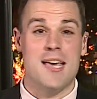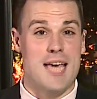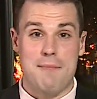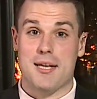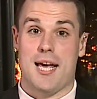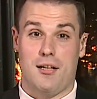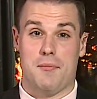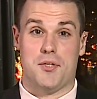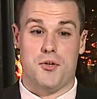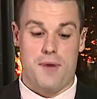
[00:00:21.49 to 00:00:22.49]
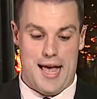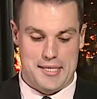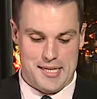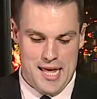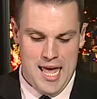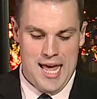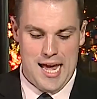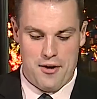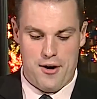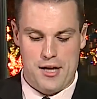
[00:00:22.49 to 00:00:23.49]
came to Kalamazoo as an
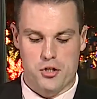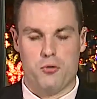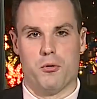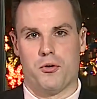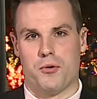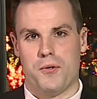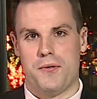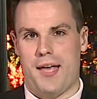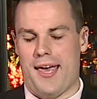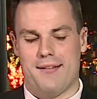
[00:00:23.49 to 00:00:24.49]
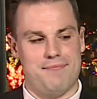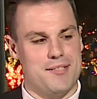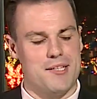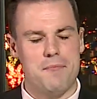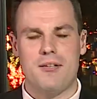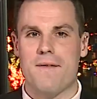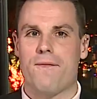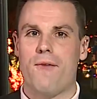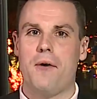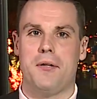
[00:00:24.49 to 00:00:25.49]
international recruit and simply
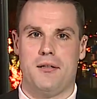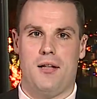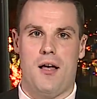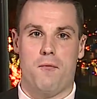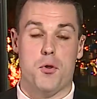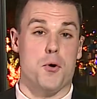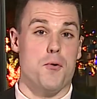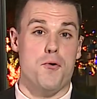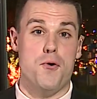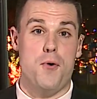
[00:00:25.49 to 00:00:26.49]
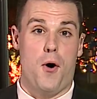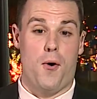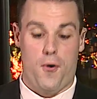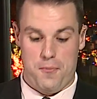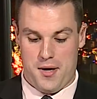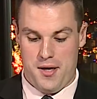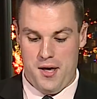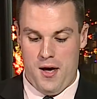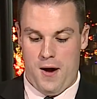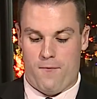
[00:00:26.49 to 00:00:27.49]
fell in love with her new home
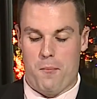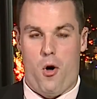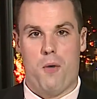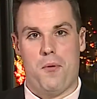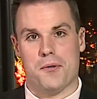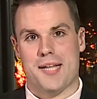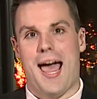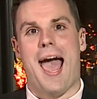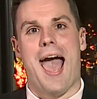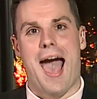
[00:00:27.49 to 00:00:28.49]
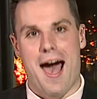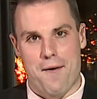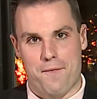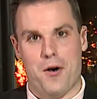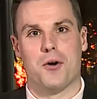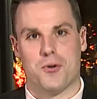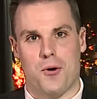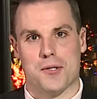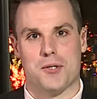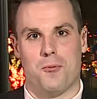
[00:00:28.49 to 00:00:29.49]
from almost half
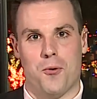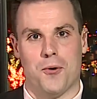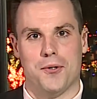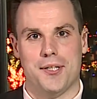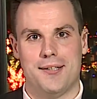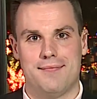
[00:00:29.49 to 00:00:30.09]
across the world.